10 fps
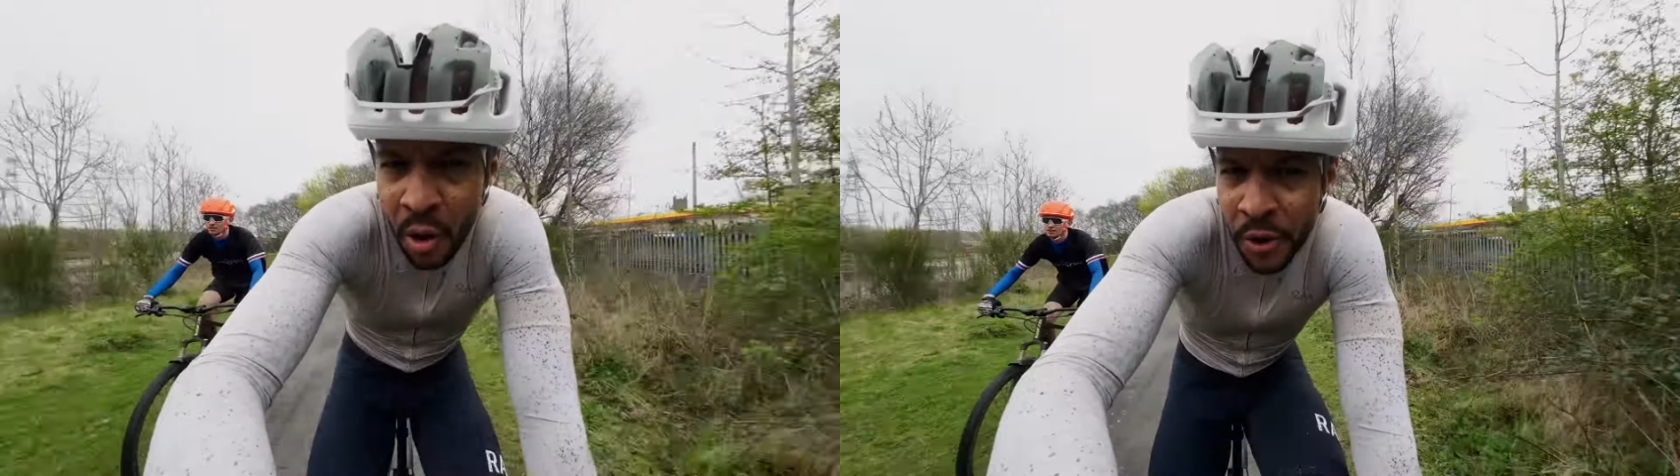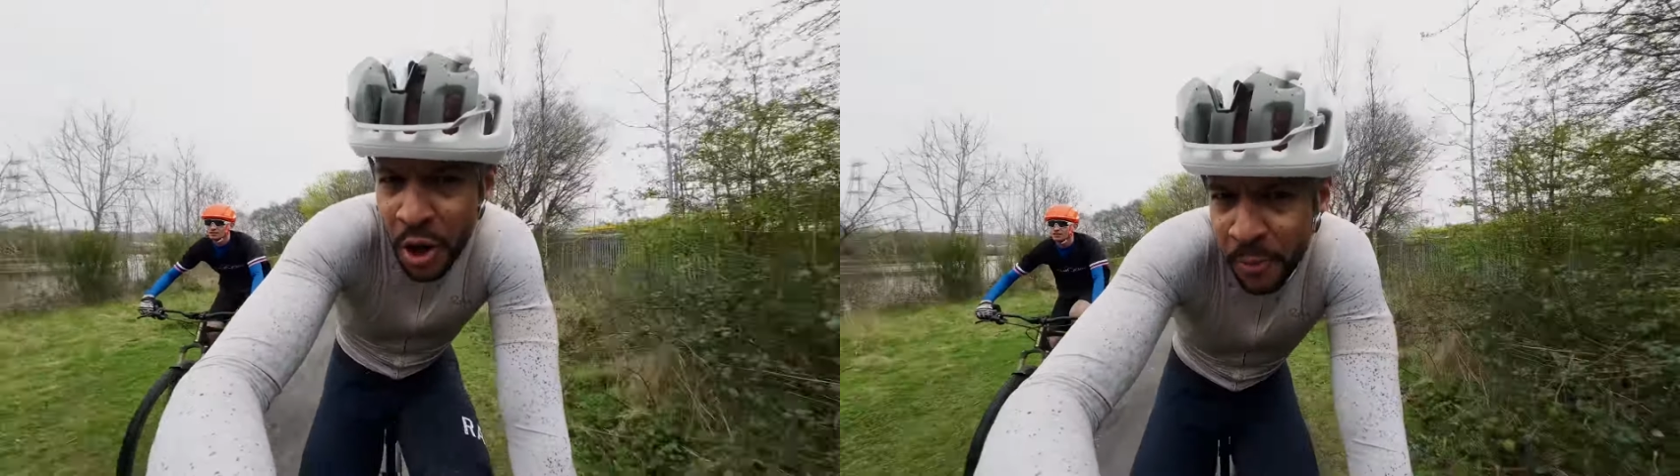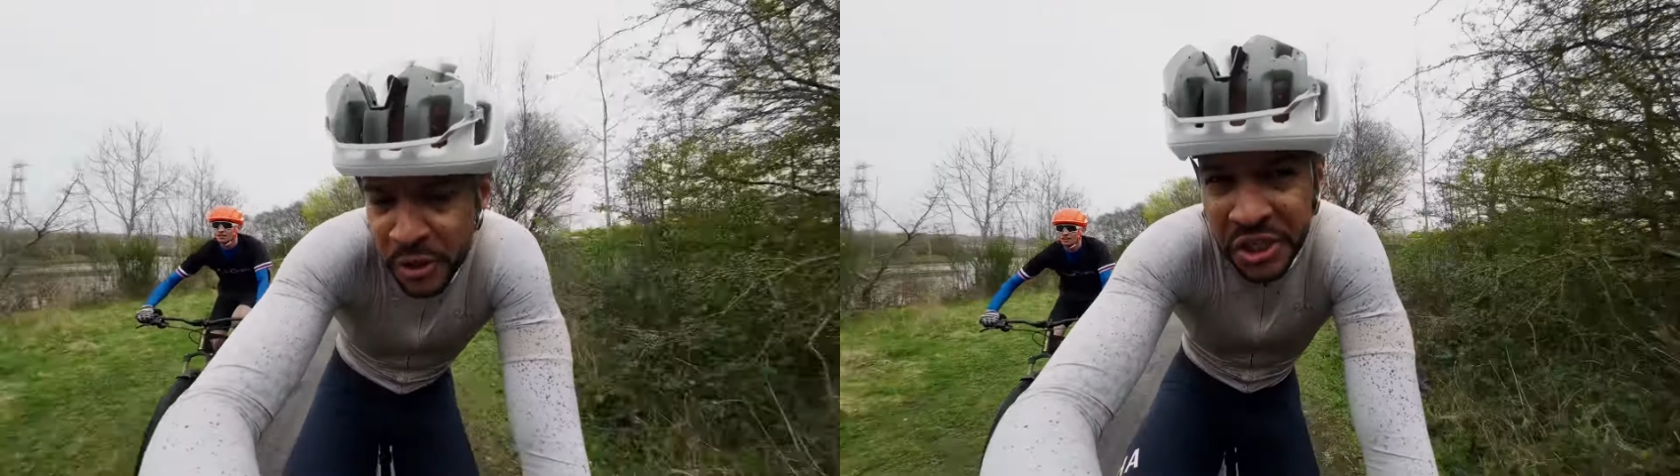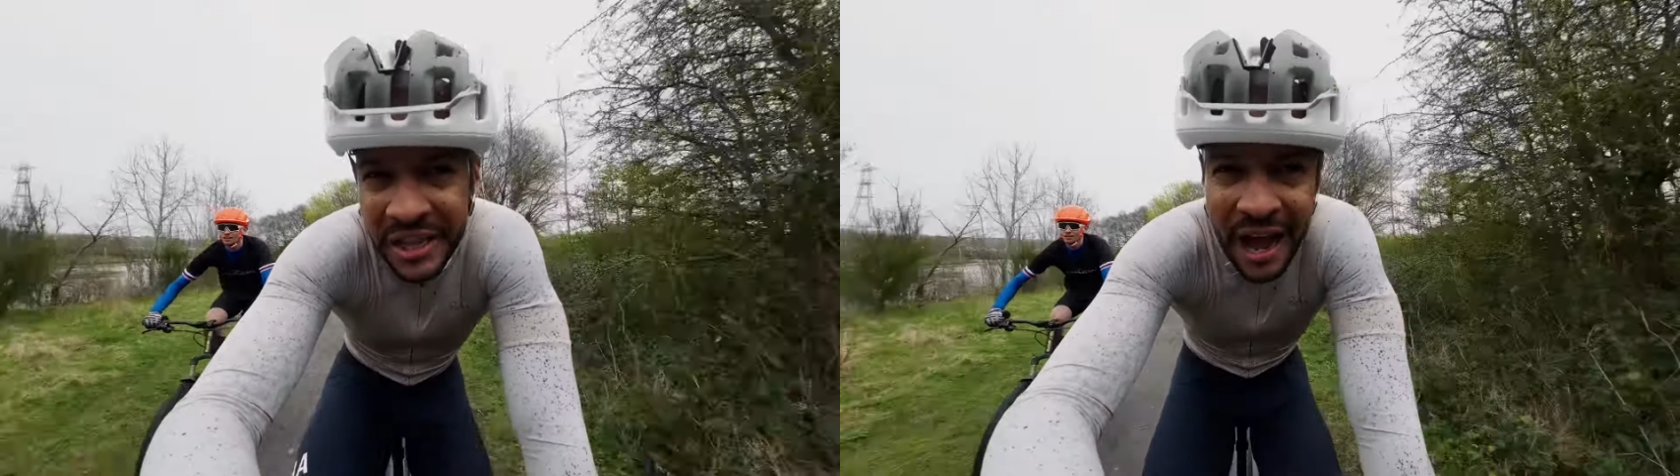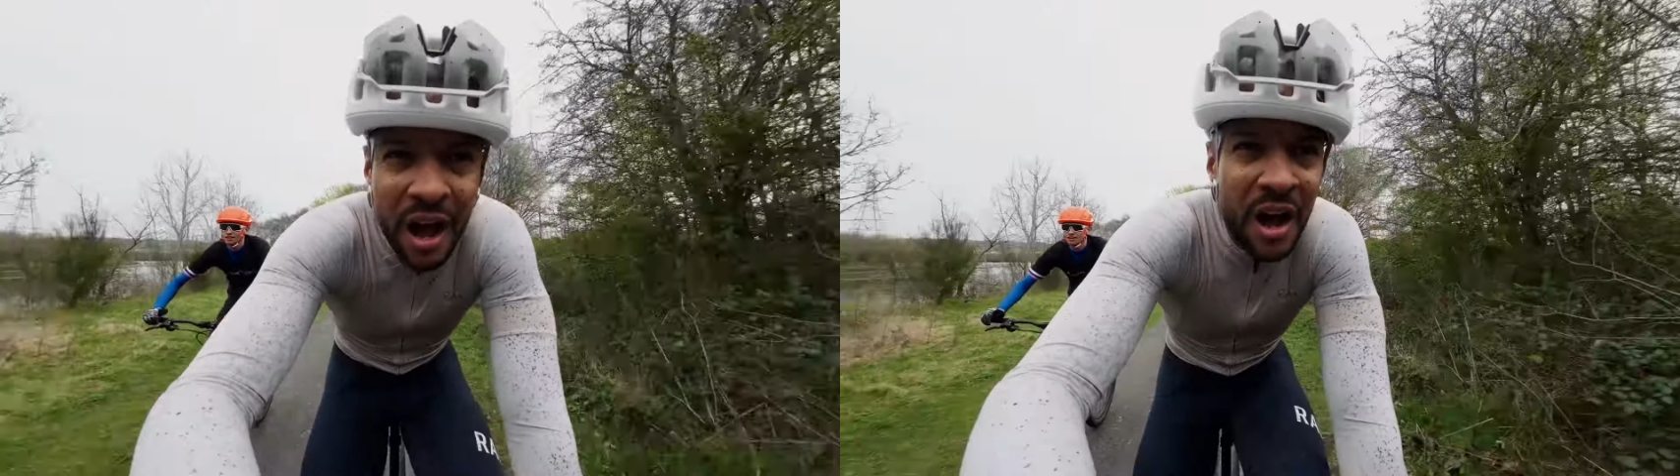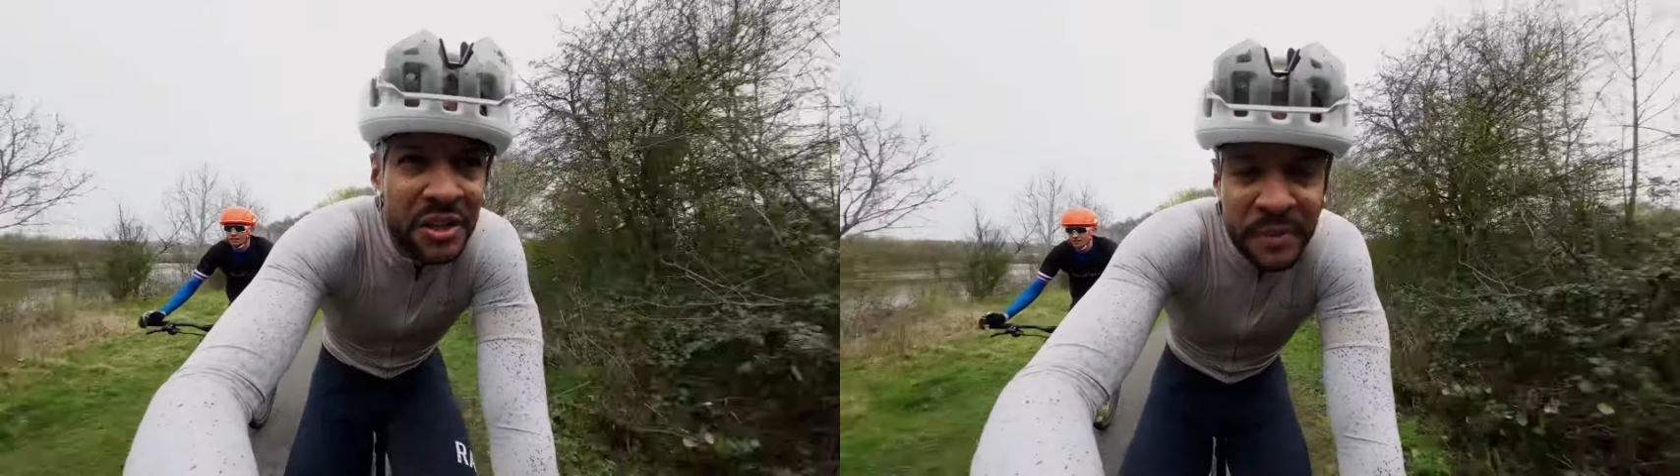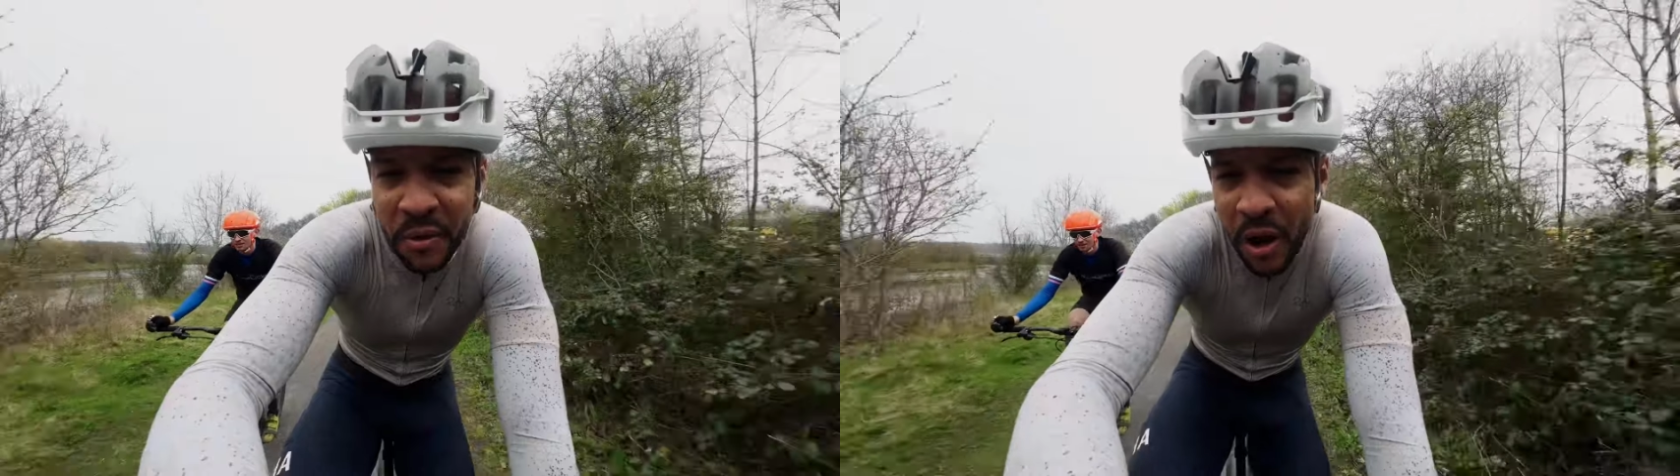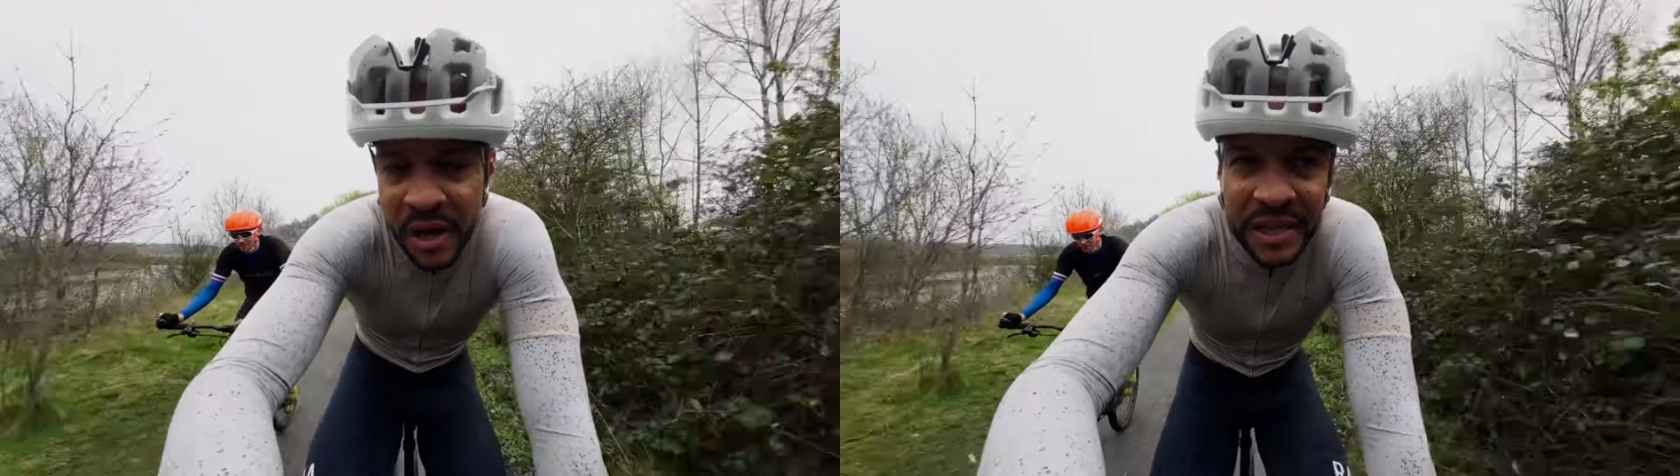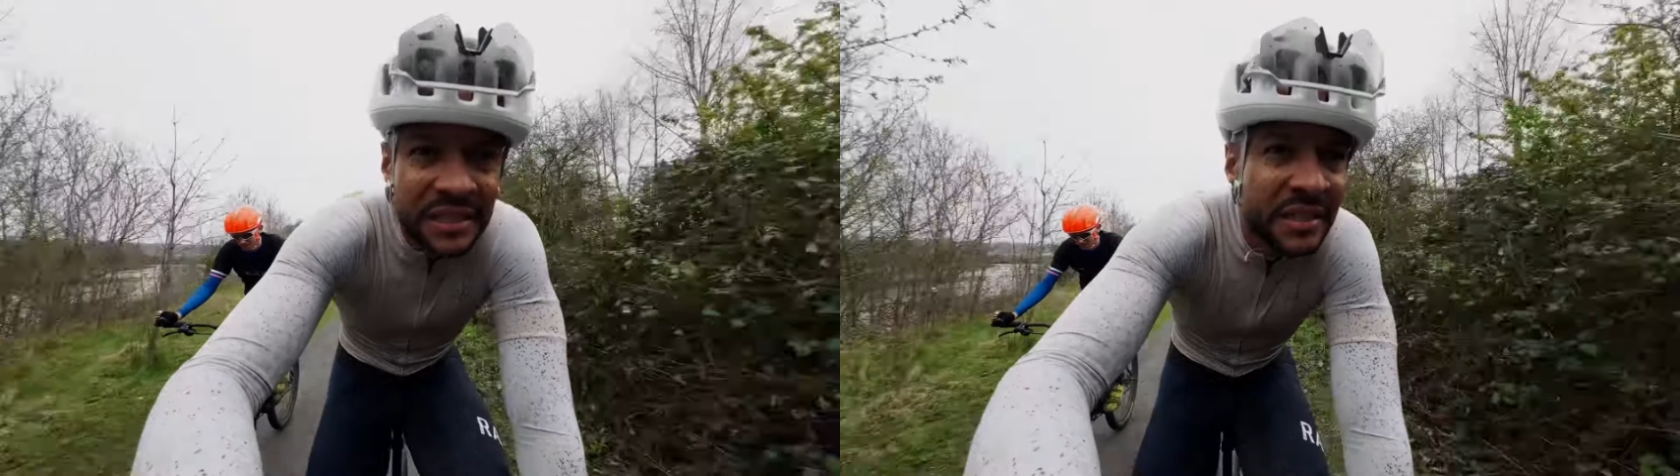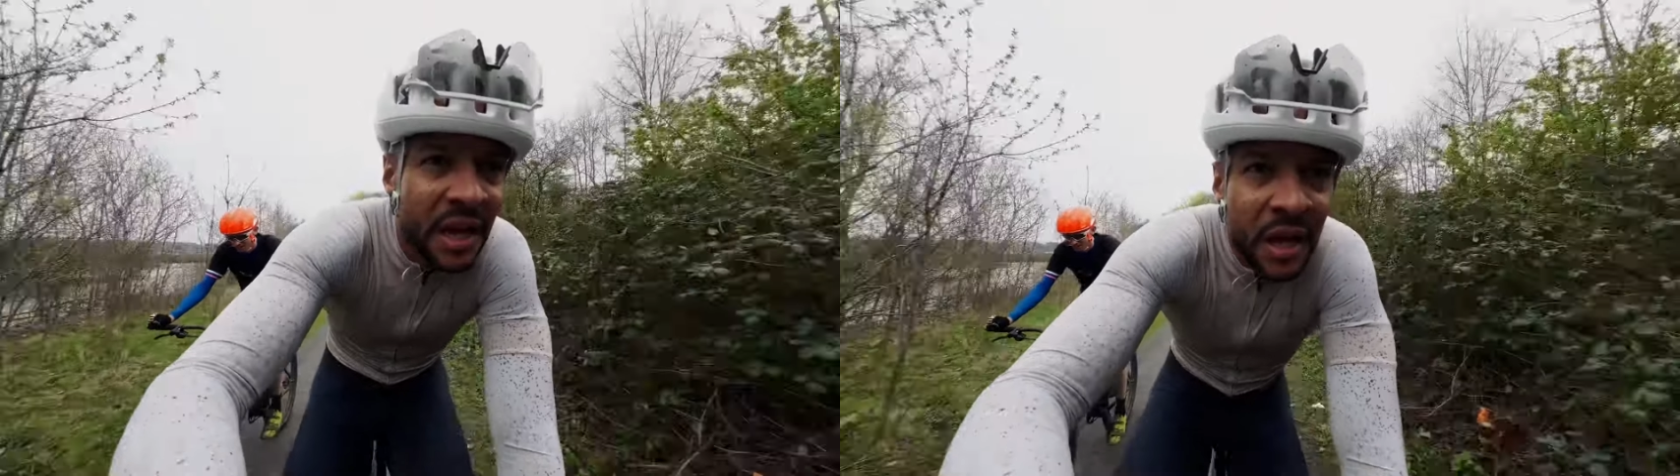we're not pushing that hard, to be quite
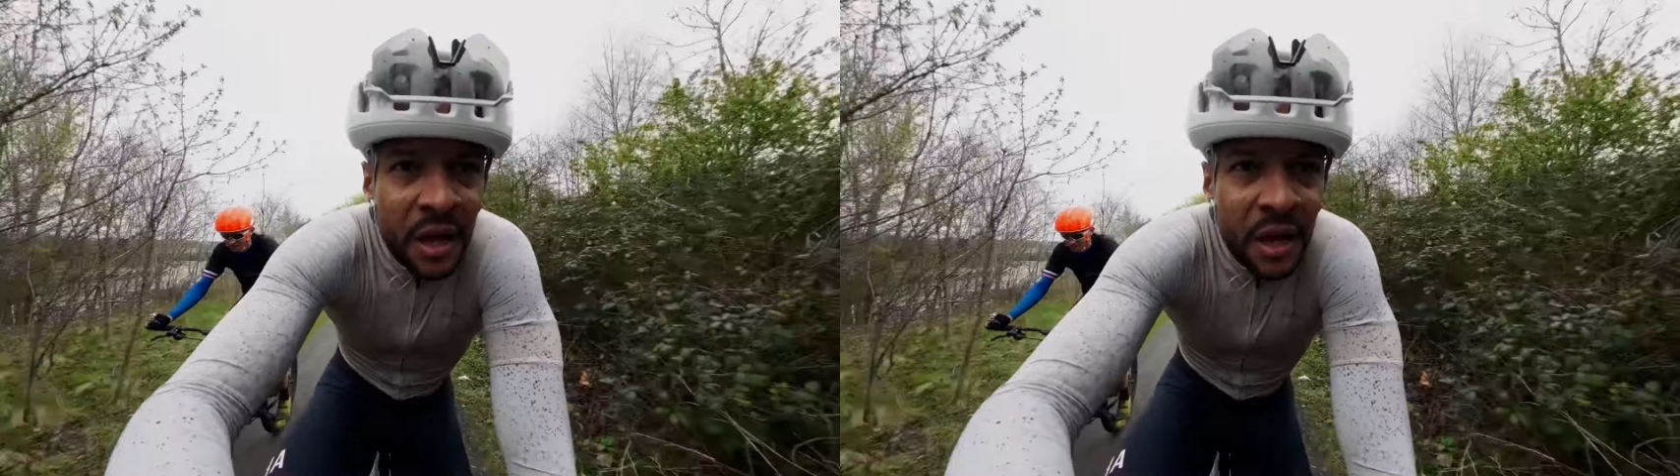honest.